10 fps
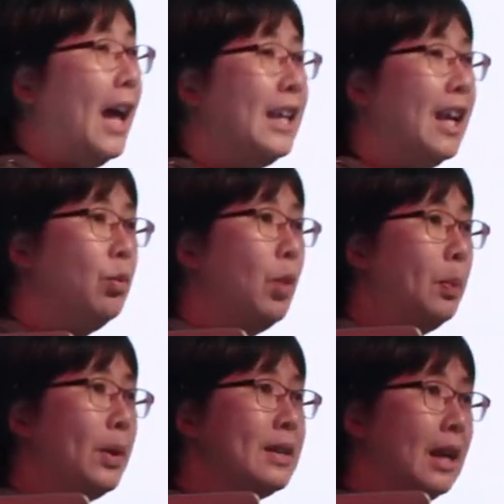again
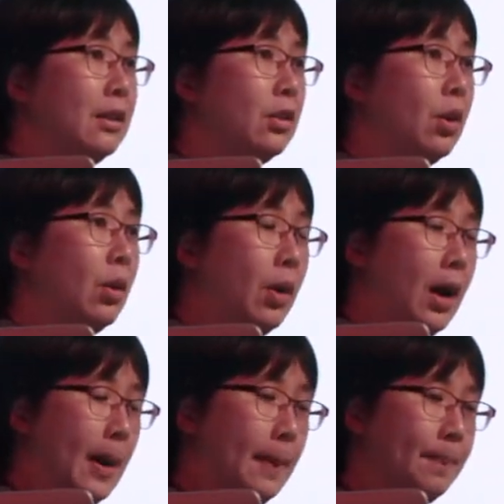represent the
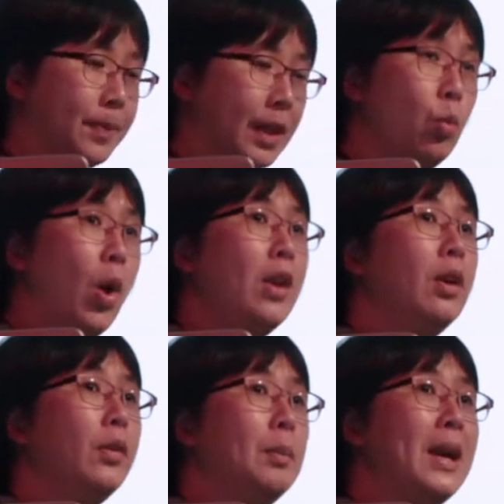one
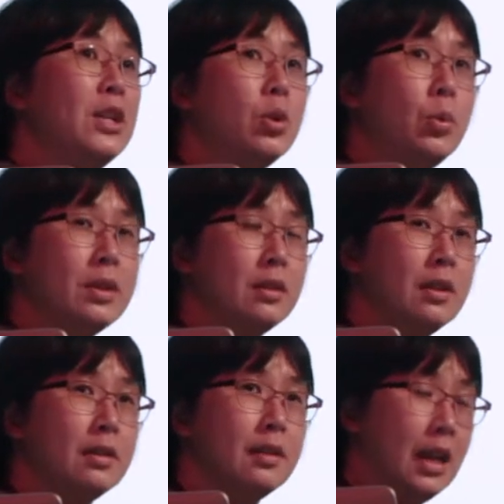of the major
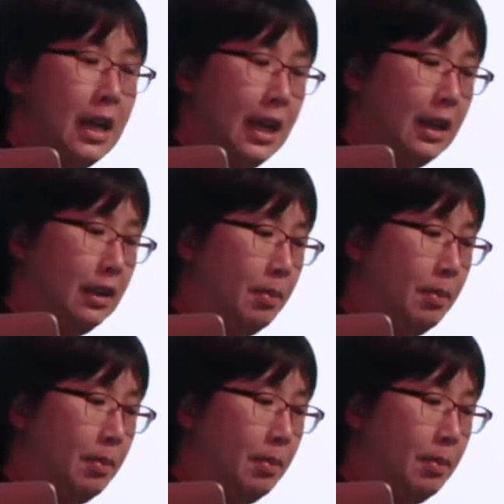whiskers in the